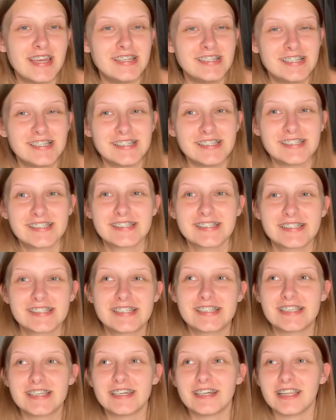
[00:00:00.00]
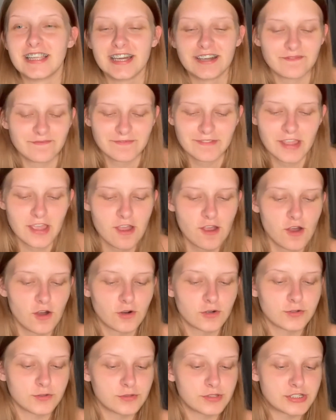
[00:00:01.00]
just steal it
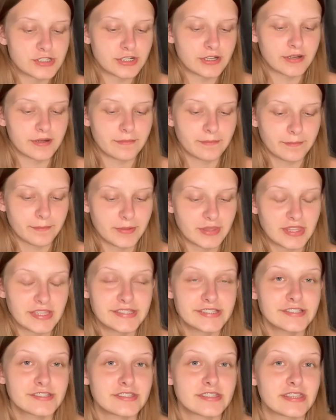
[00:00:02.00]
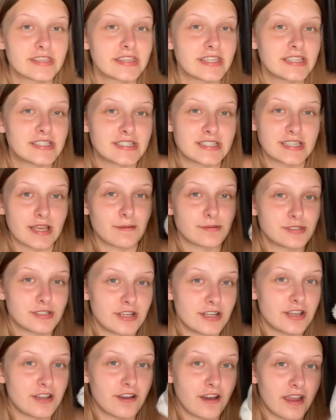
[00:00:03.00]
all the time, but this is
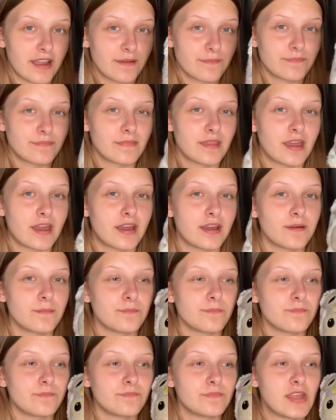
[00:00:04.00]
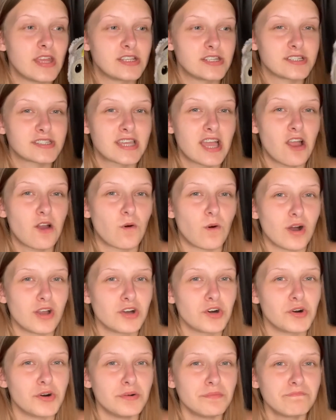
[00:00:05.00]
absolutely great. It does get quite
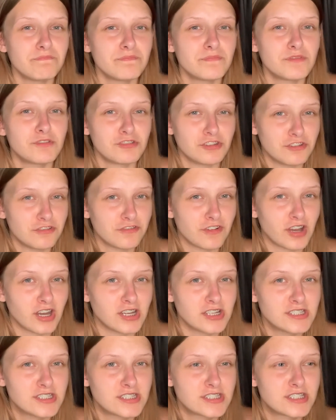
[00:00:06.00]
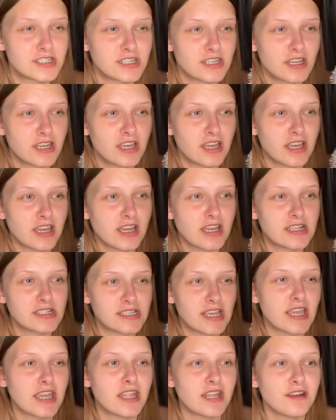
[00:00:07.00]
hot when you first
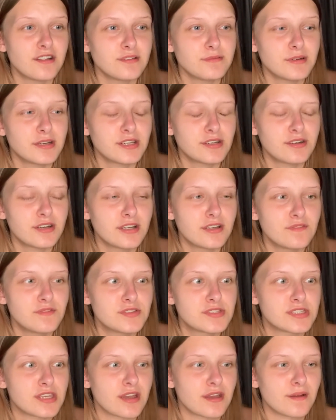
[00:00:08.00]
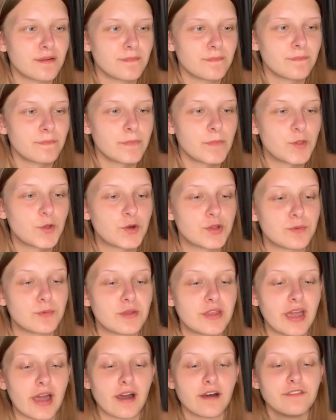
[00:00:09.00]
take it out of the microwave, so you've got to be
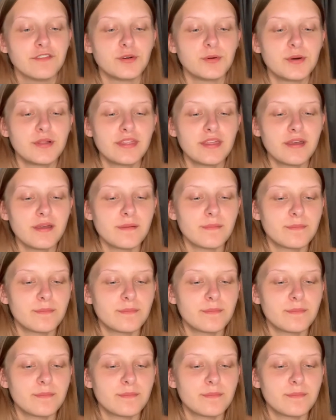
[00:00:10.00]
careful with it,